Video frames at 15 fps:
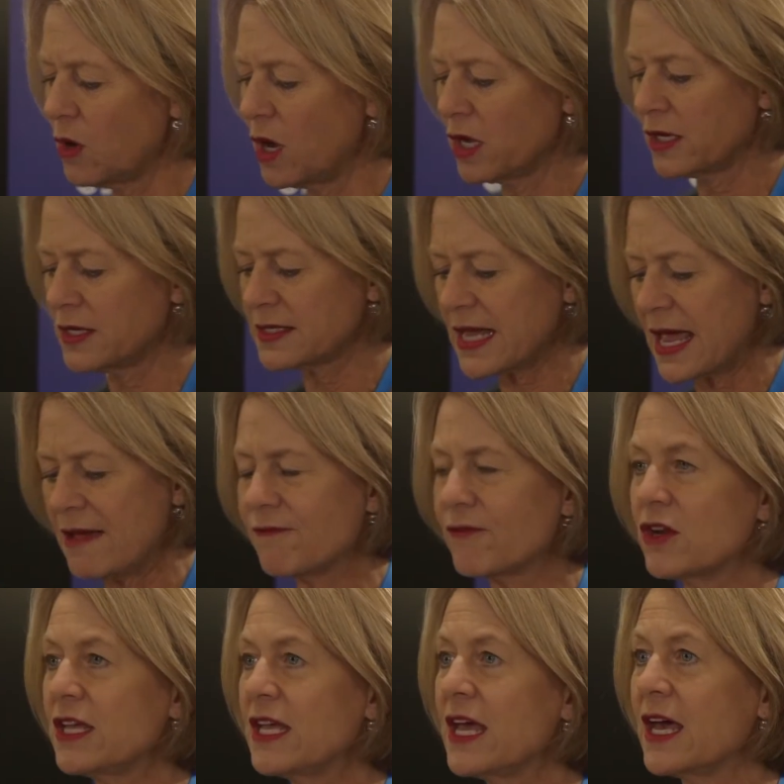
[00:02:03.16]
workers
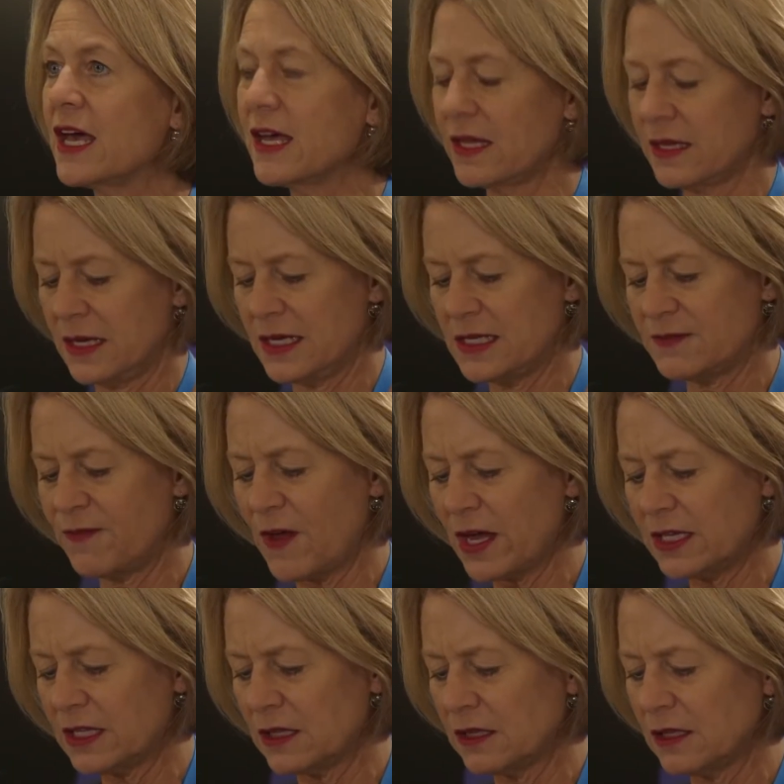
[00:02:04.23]
every year is
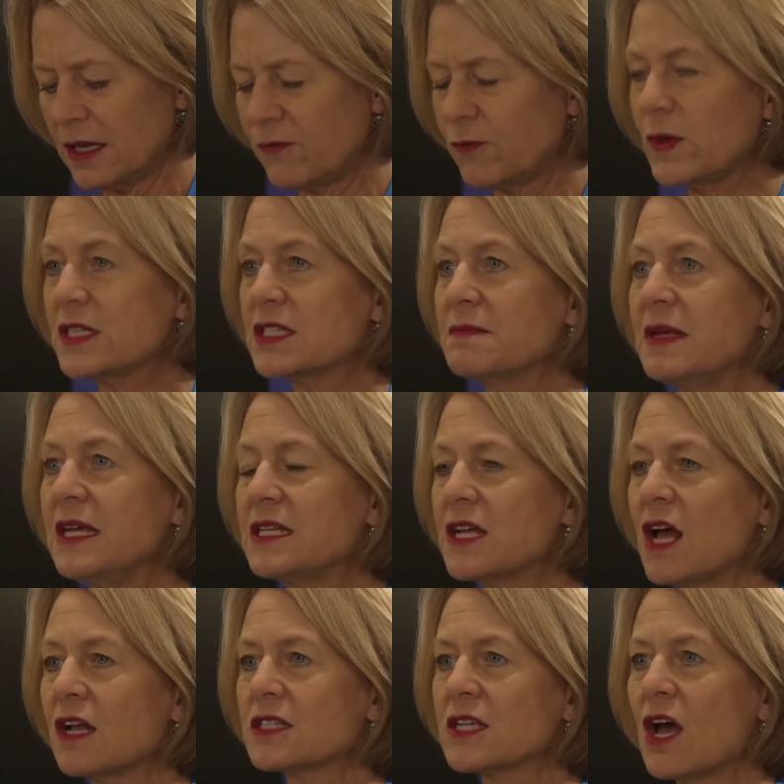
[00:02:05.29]
vital if we're to meet
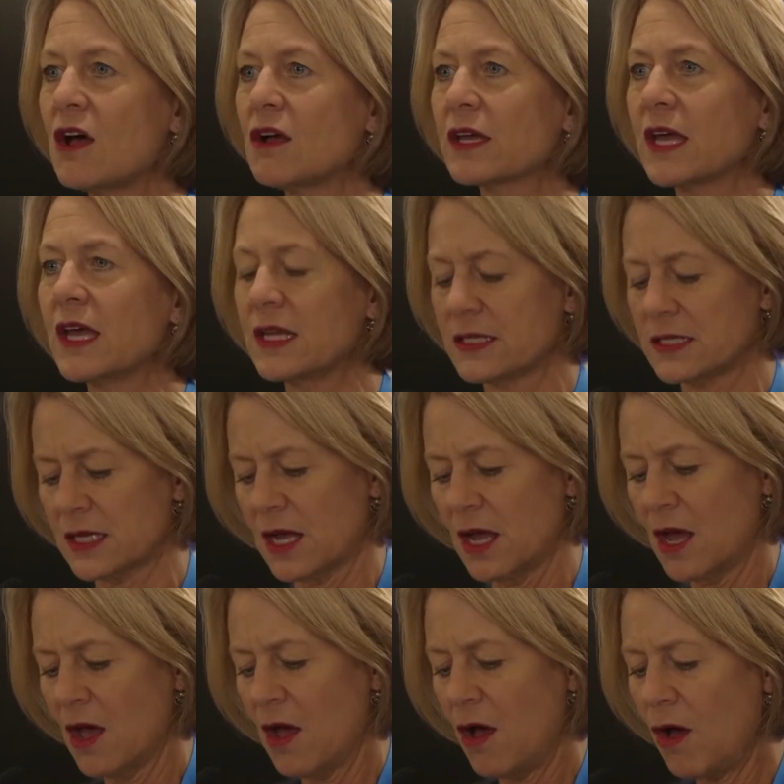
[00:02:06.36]
our target
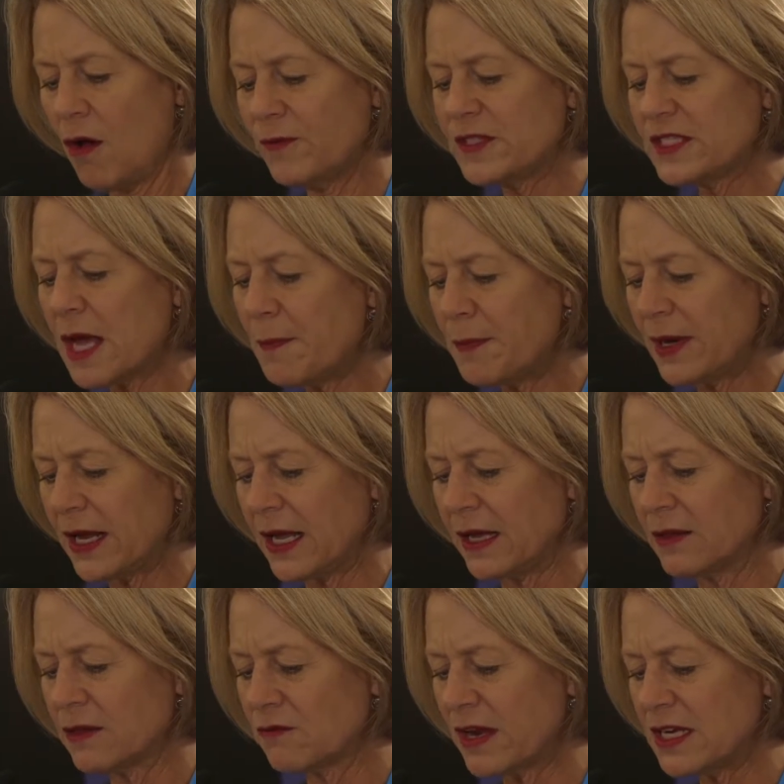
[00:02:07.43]
of
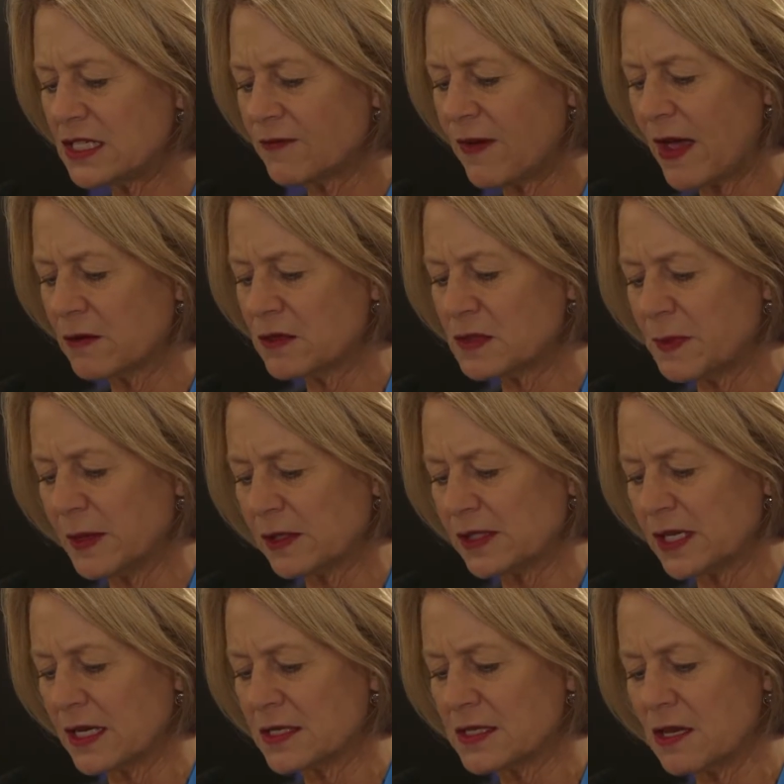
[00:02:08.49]
doubling the rate of house
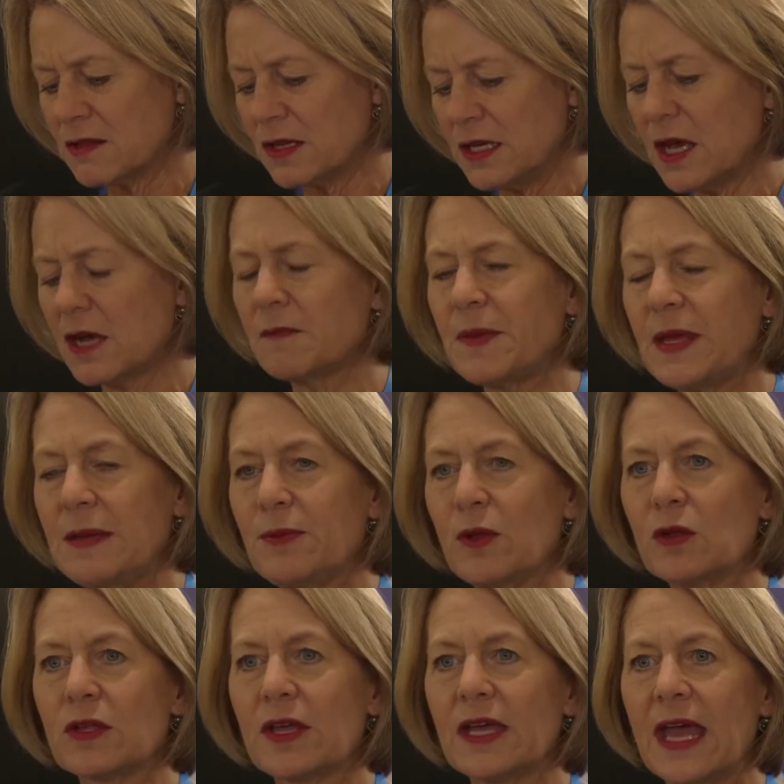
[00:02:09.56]
building so that young
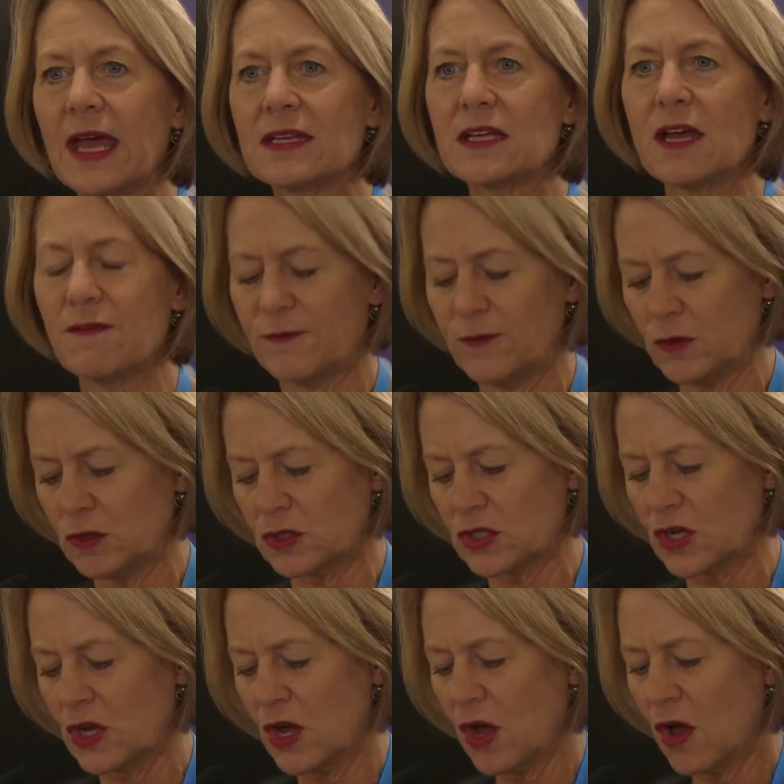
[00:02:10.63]
people can get a
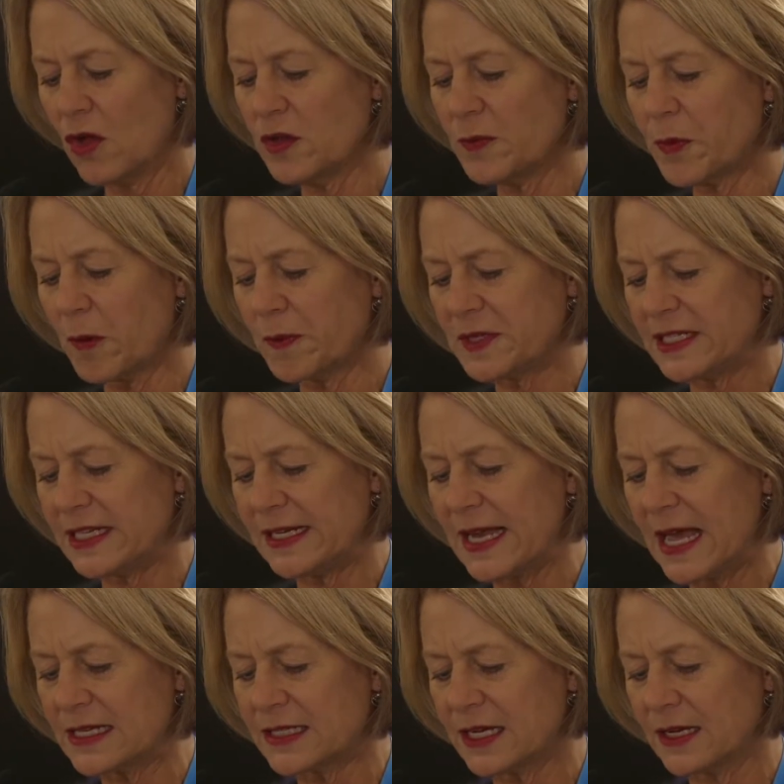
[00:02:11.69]
foot on the property
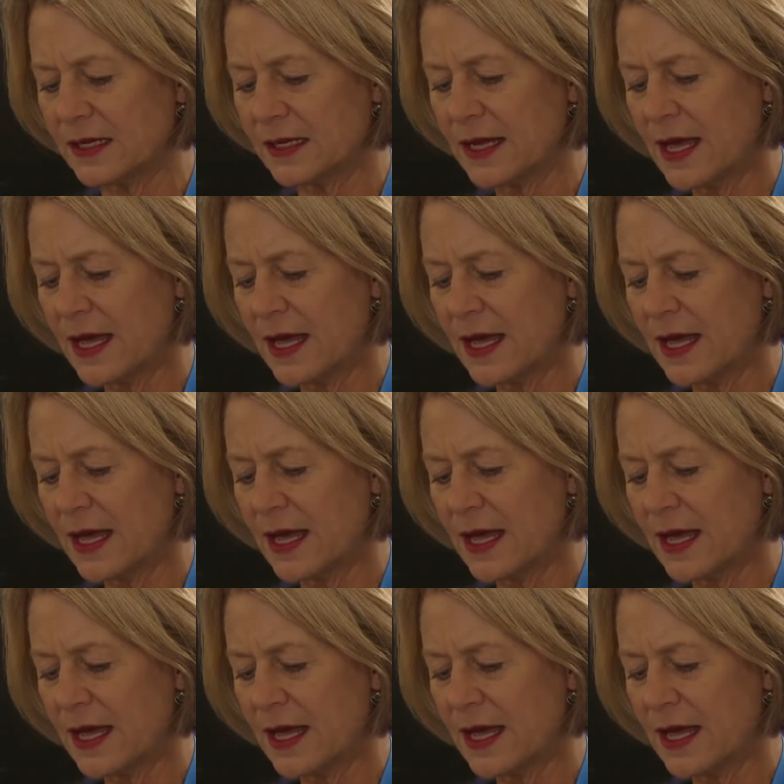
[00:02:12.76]
ladder.